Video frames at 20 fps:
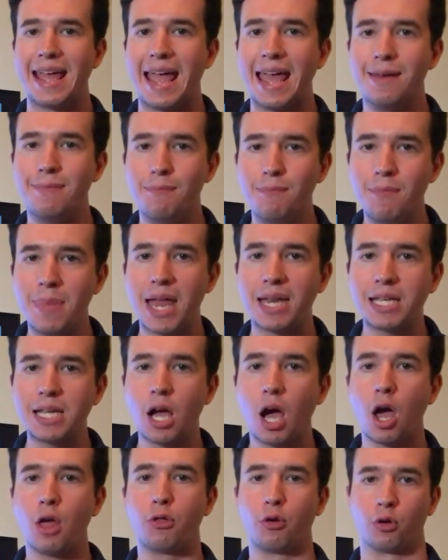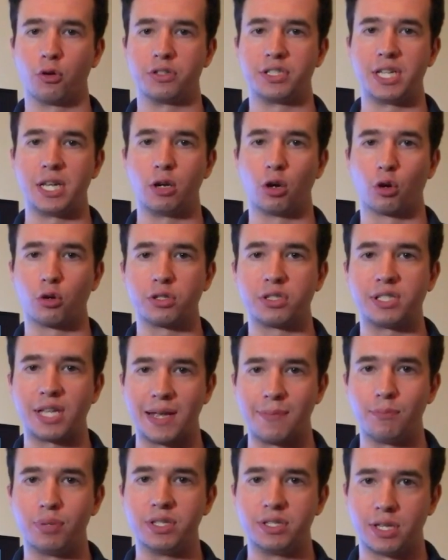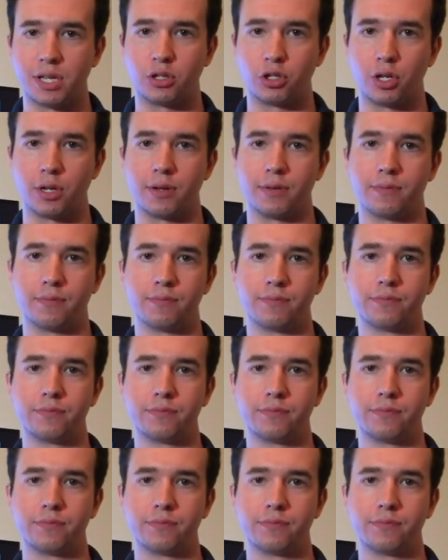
and many others in her same position.